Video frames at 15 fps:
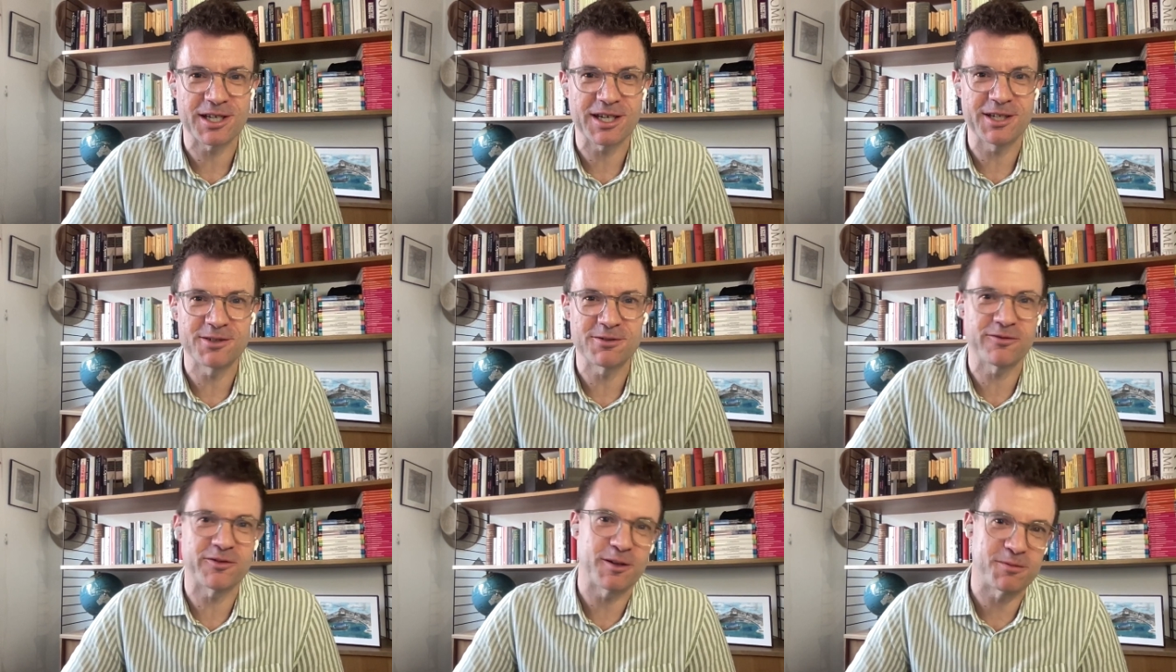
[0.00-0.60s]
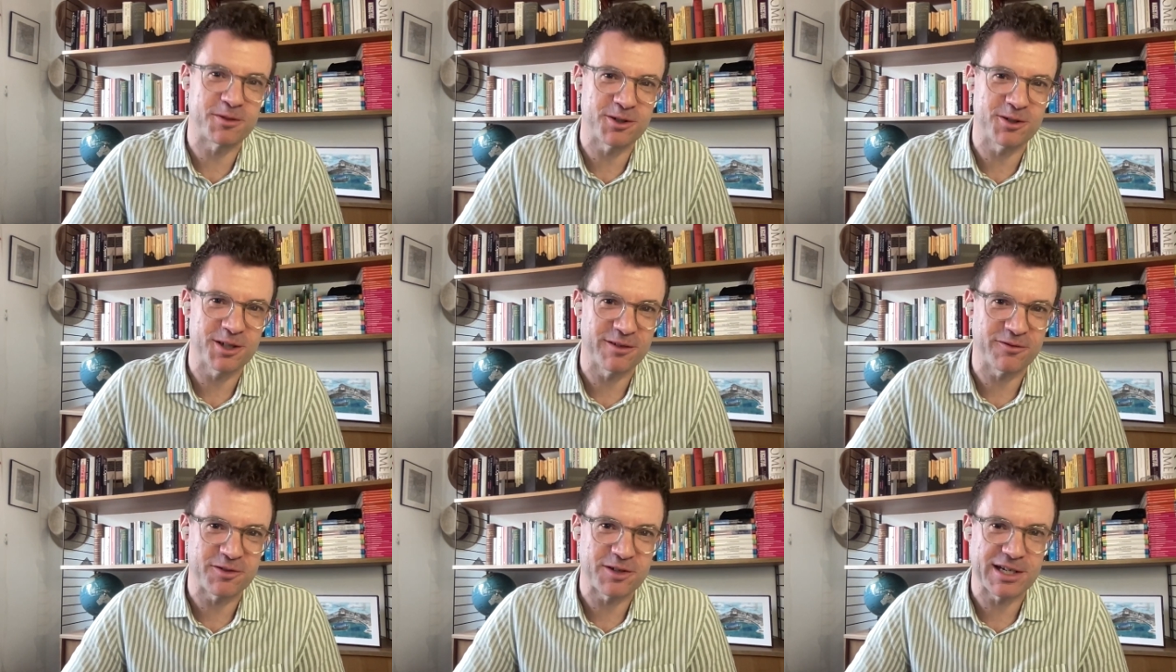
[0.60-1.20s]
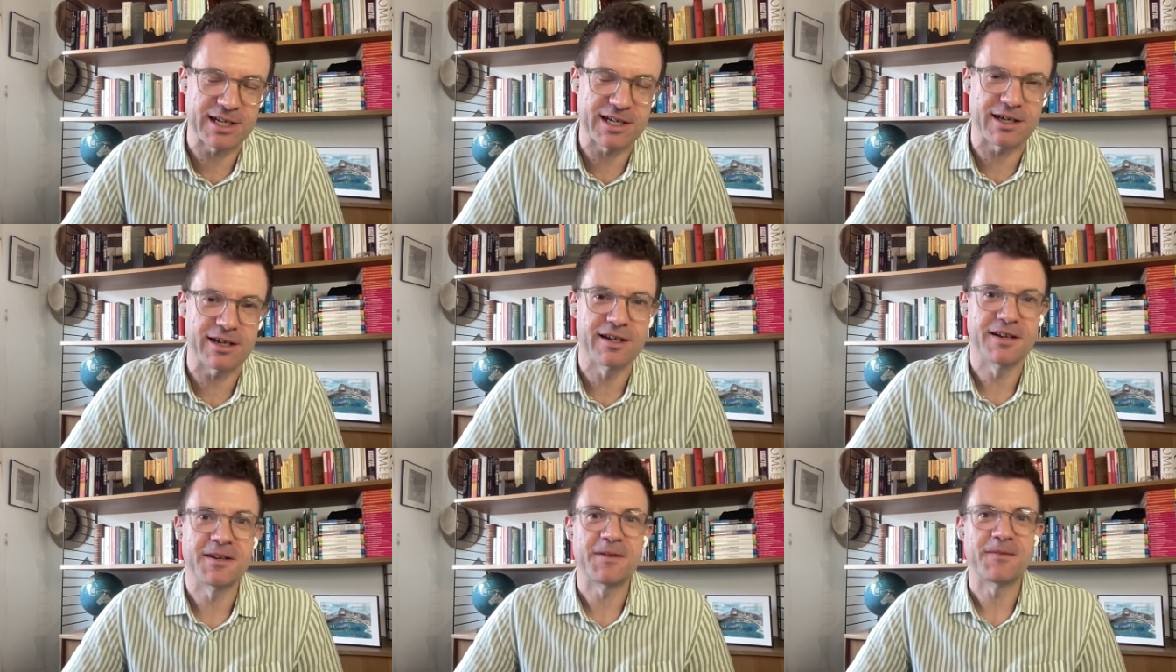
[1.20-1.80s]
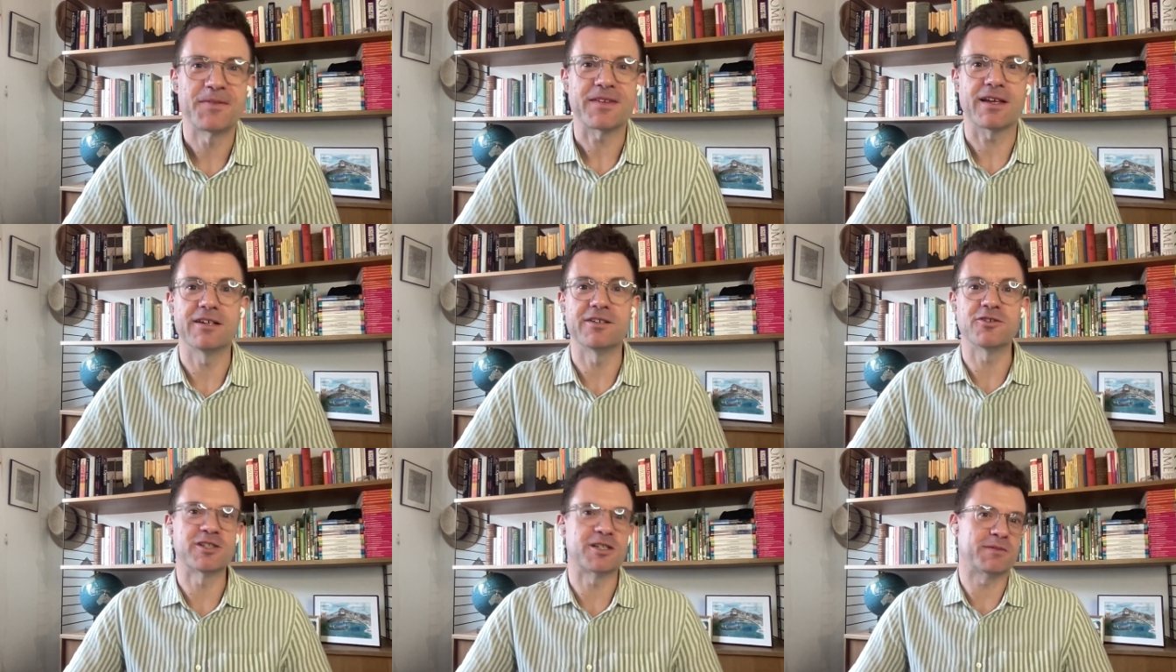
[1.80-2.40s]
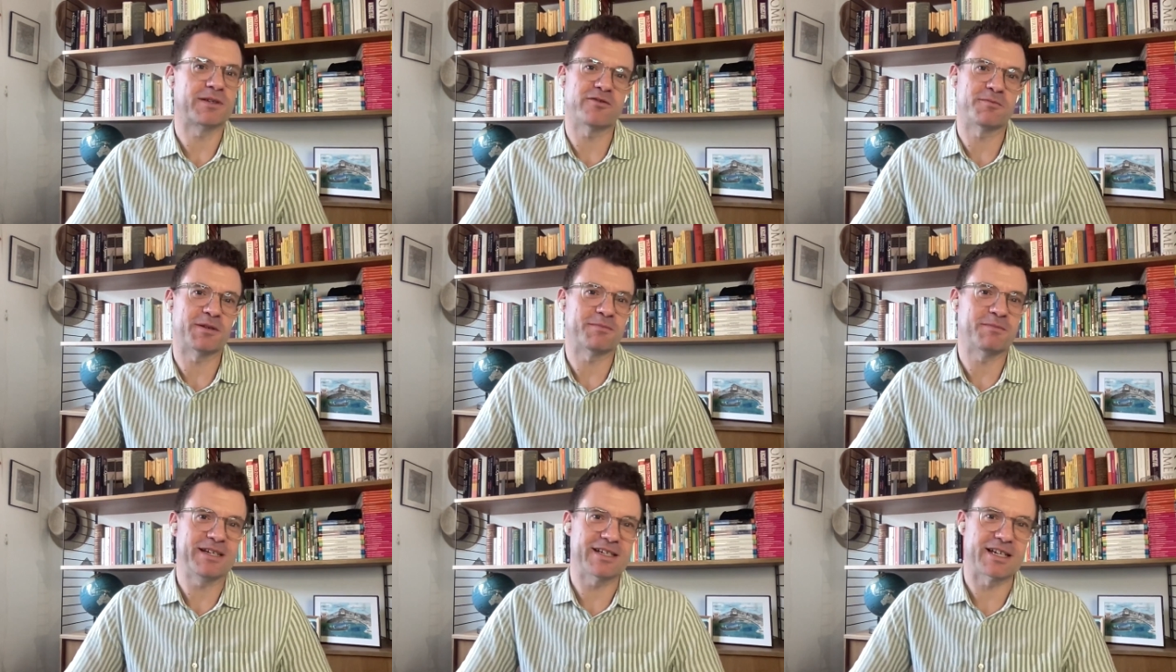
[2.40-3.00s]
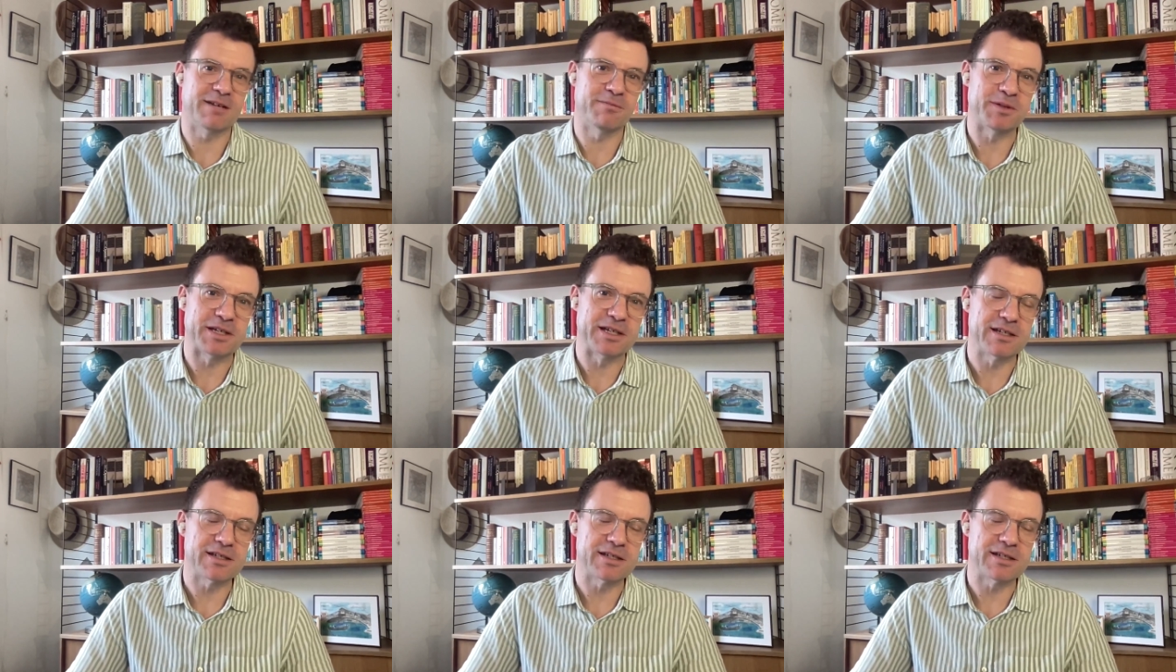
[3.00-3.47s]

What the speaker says: into a film studio for a day and do something for a big media company.